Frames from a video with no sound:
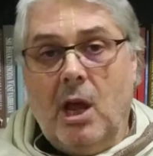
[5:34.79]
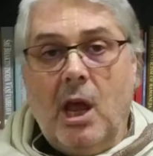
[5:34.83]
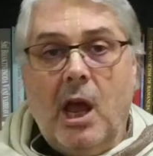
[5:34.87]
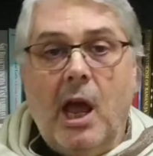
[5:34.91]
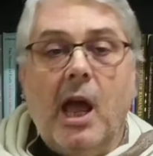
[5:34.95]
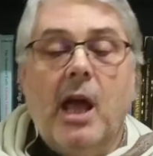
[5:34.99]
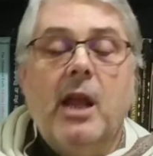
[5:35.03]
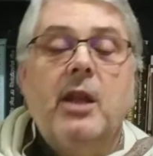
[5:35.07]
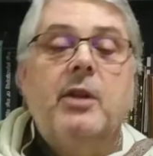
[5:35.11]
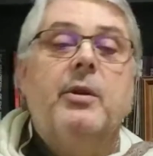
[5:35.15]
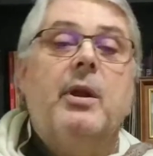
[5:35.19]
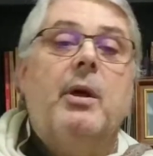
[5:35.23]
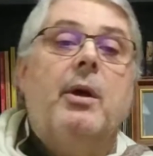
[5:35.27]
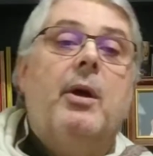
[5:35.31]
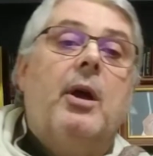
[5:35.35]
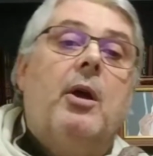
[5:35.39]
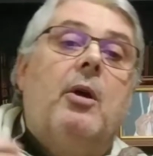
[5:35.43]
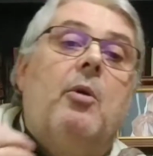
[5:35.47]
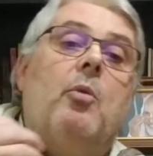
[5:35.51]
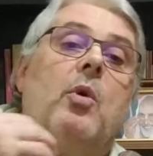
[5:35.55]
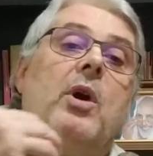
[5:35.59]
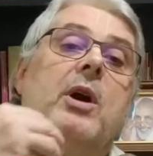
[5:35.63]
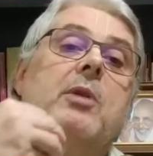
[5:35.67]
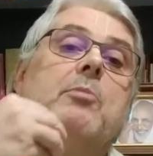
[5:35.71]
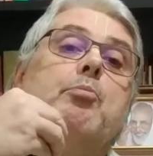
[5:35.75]
And
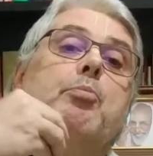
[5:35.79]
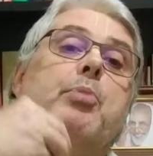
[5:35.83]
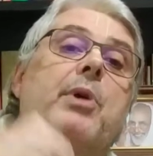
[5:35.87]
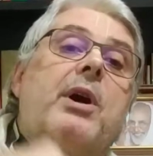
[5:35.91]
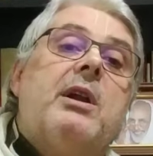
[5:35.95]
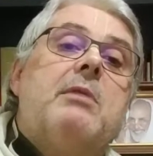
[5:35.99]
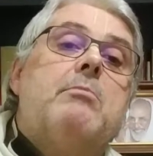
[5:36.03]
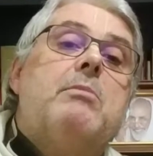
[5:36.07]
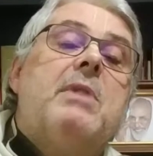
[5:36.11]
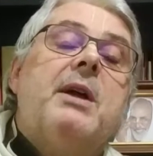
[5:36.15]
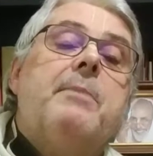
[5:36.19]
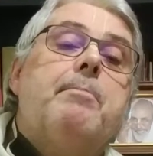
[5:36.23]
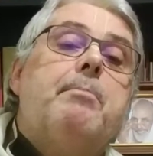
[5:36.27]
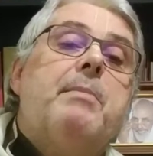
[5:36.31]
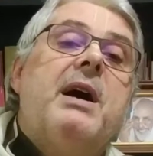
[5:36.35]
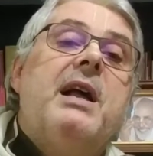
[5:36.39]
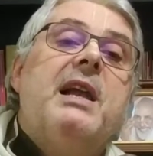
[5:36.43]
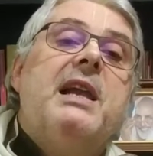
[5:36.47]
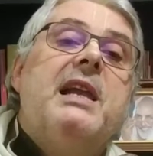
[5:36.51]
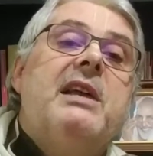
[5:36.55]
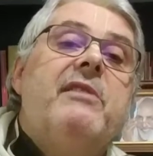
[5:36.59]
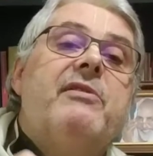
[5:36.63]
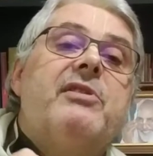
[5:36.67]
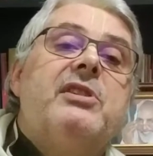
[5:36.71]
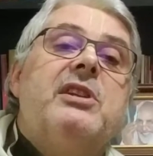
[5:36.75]
when Paramatma
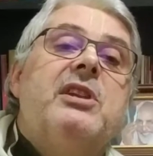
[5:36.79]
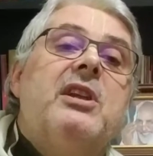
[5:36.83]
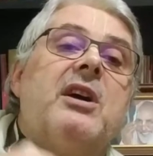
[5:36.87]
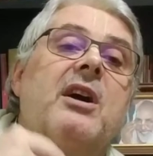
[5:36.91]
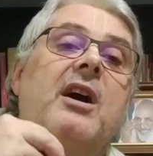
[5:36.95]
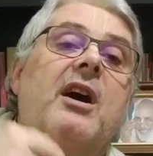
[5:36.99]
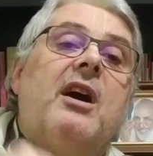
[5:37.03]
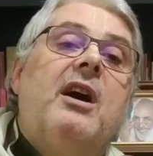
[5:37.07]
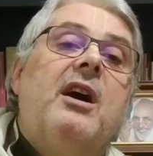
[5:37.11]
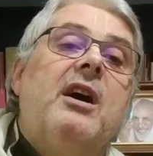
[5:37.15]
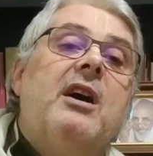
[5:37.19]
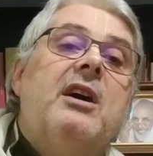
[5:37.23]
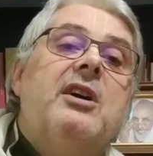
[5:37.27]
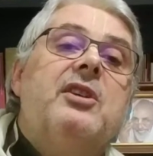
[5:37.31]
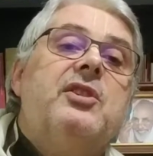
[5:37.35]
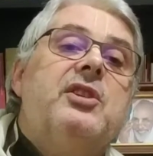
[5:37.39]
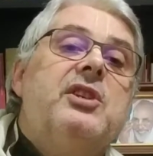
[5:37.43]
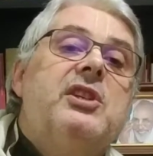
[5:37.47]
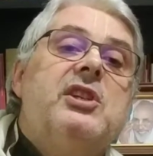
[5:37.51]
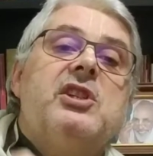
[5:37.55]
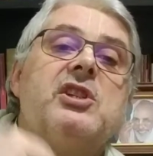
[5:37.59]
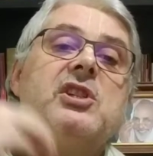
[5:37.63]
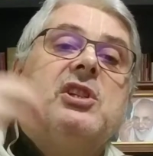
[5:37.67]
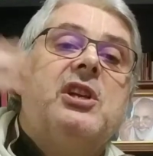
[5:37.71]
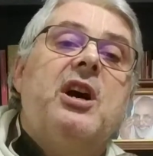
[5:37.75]
lives in the heart,
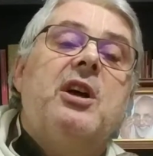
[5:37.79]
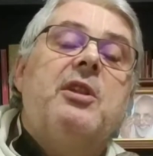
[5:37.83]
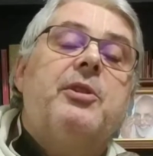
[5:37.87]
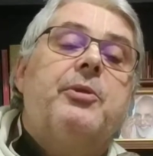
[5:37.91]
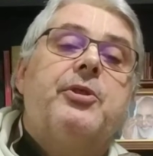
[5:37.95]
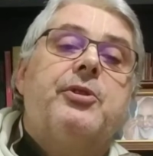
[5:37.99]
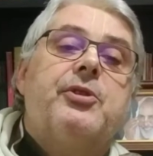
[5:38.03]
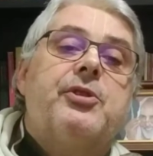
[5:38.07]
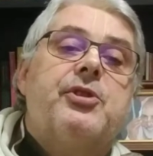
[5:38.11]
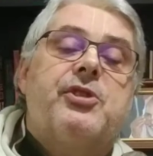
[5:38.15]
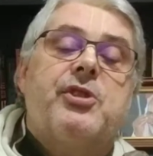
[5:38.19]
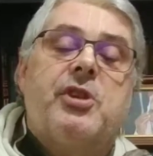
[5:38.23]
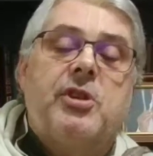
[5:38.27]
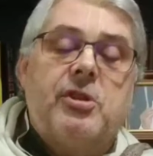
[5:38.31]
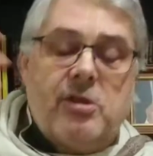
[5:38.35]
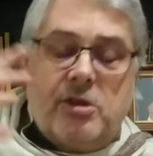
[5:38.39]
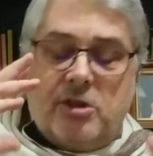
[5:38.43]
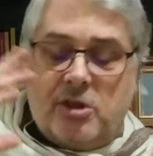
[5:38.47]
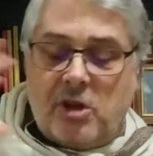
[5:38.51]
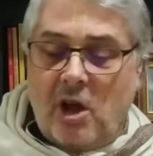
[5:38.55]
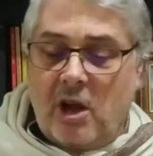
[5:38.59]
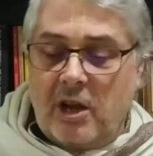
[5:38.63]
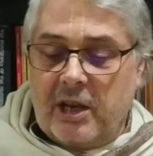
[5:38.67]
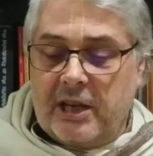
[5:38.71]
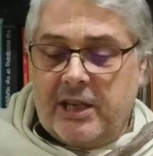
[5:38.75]
he's not
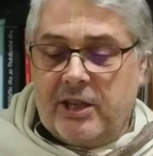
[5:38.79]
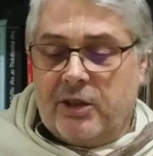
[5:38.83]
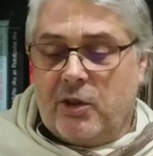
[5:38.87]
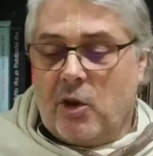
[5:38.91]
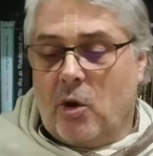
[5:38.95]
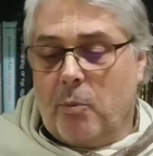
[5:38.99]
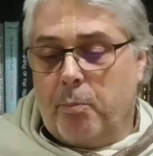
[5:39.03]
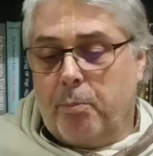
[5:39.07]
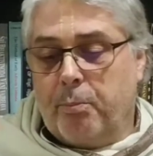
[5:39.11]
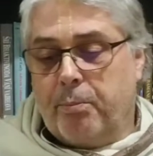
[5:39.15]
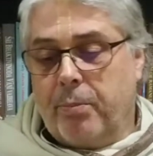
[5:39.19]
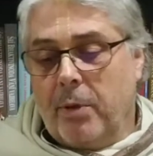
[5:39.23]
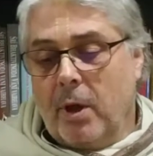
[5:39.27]
sullied or